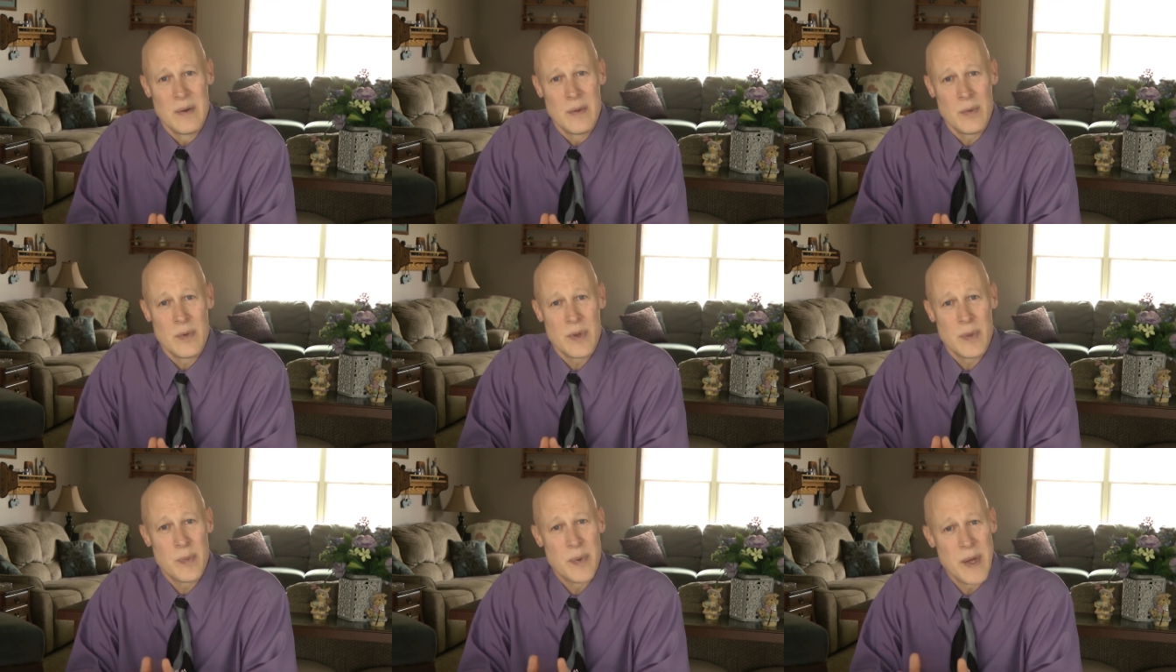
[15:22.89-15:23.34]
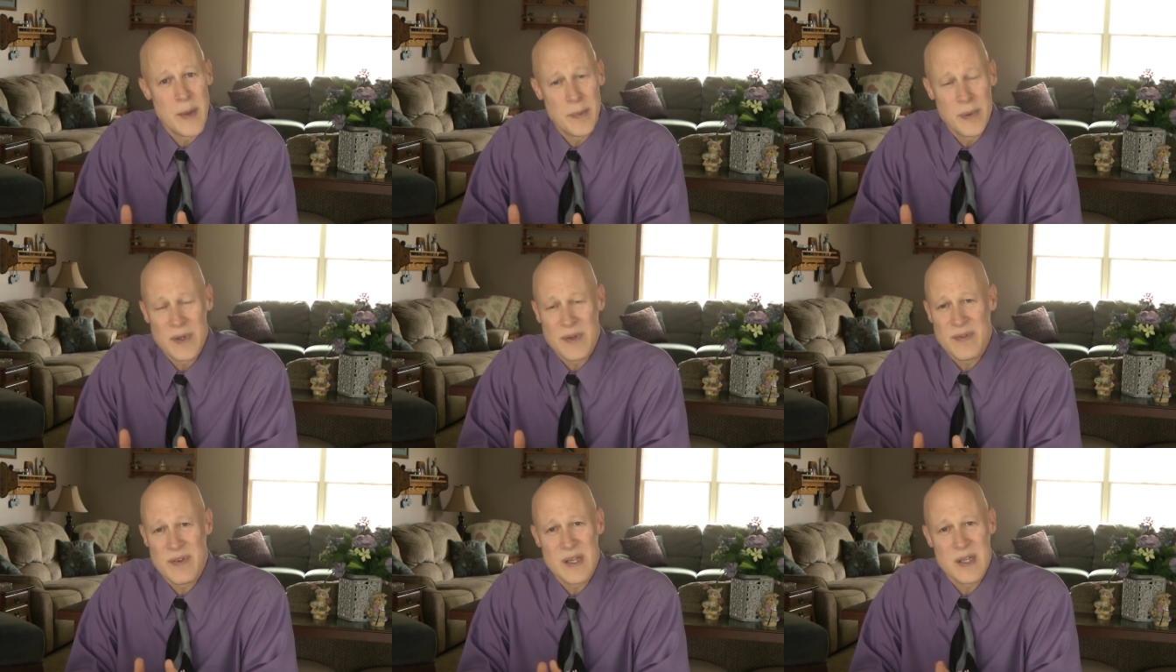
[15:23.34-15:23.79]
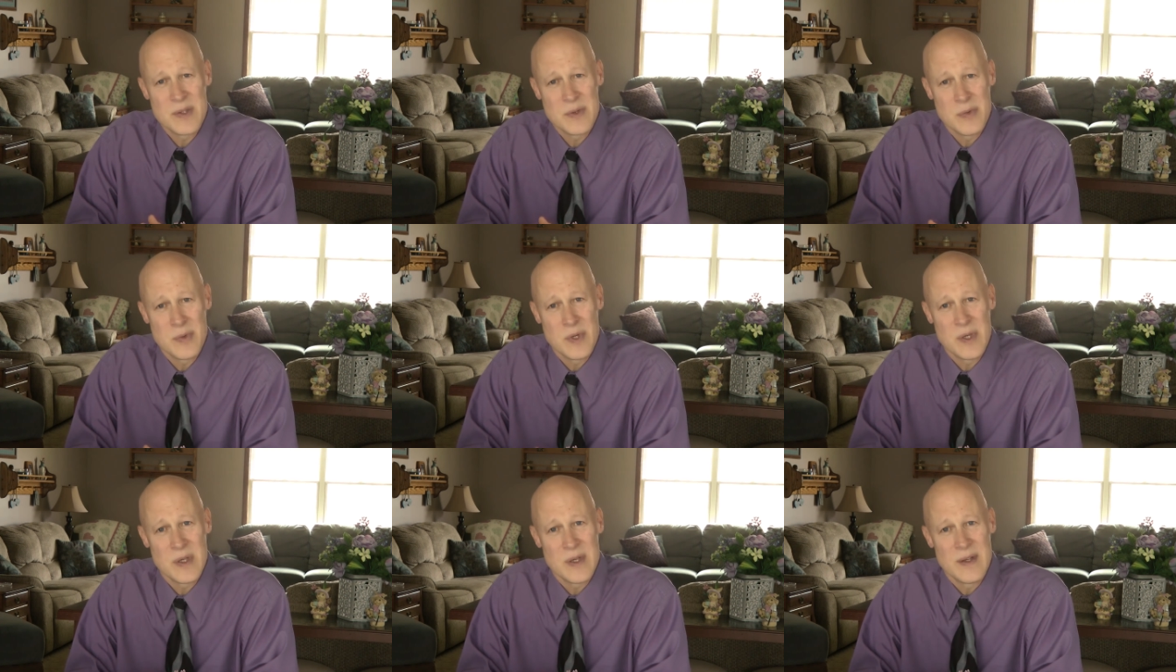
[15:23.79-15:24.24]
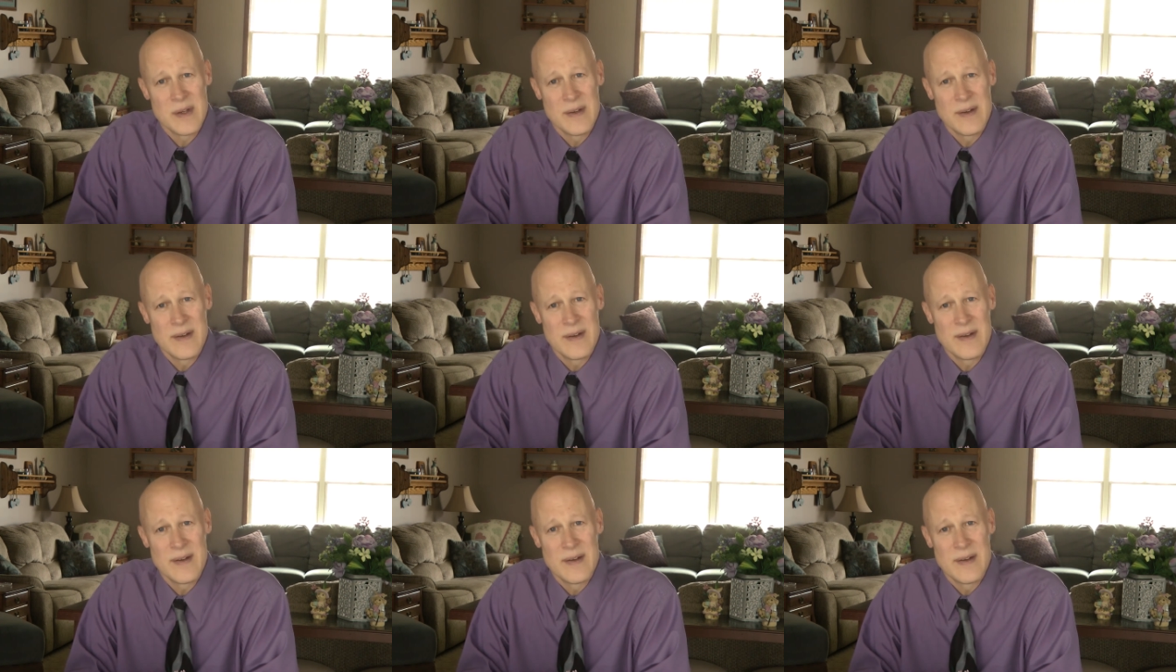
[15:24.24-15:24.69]
with the people of Israel,
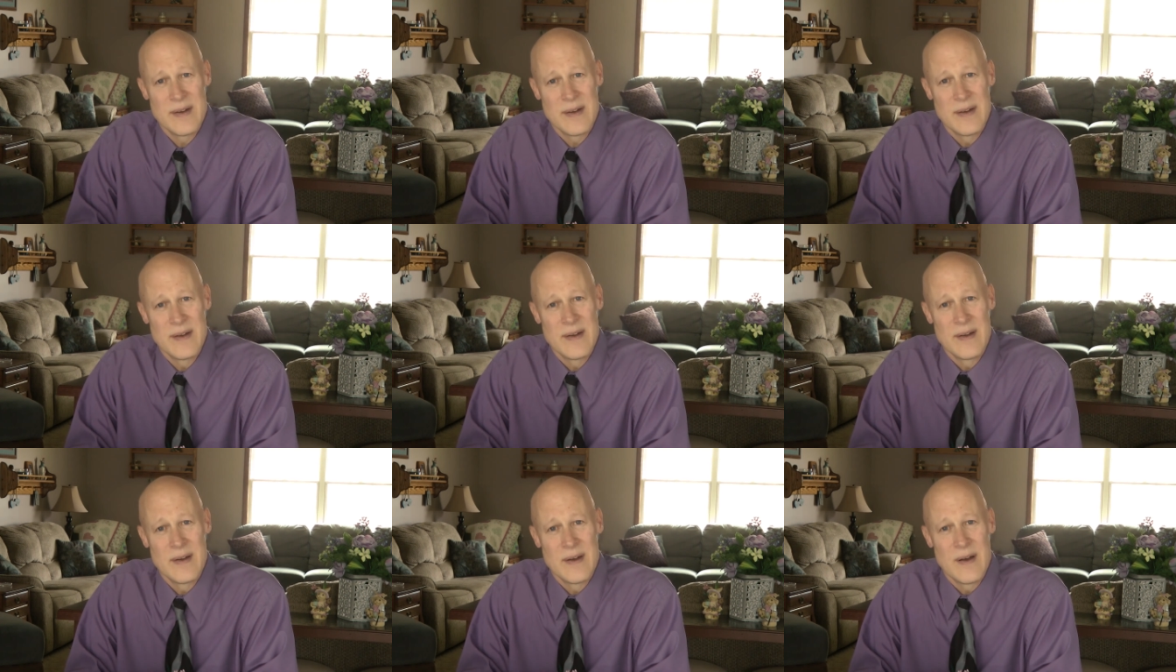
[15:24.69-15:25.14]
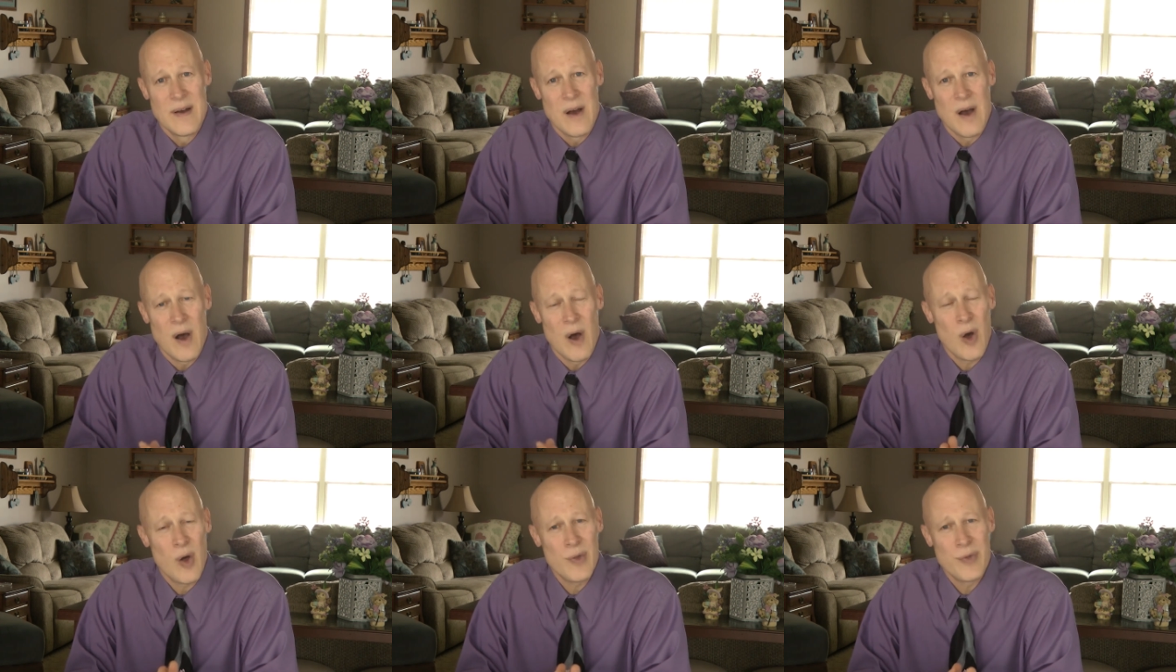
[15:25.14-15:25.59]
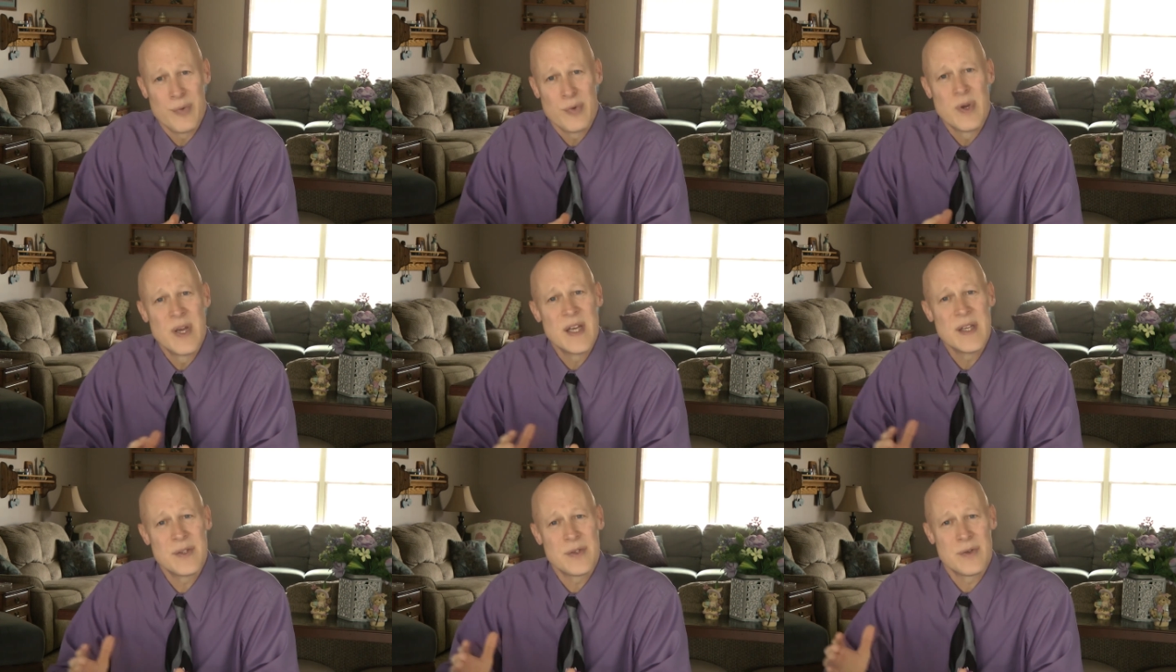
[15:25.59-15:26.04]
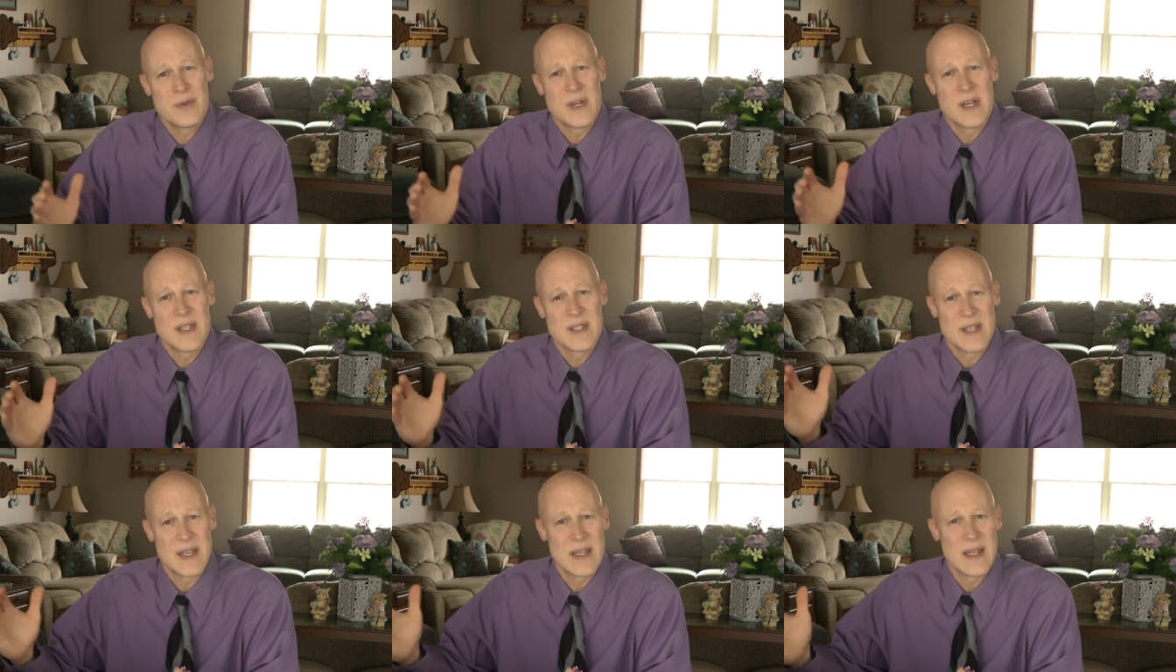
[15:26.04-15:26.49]
all through history
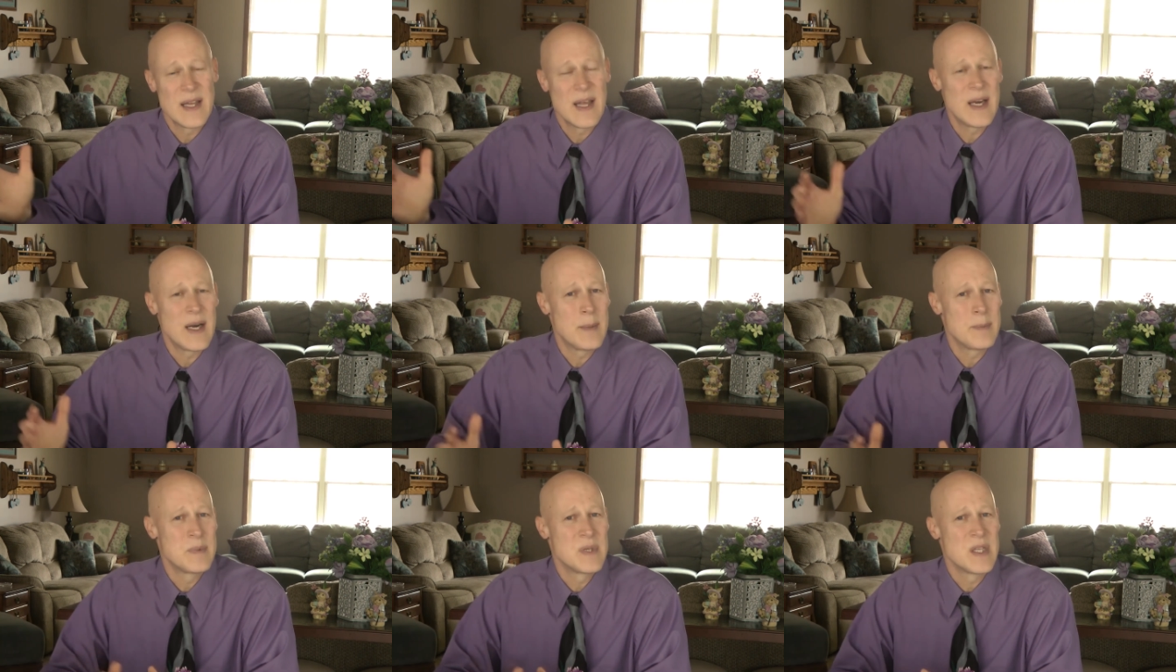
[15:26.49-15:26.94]
as they led up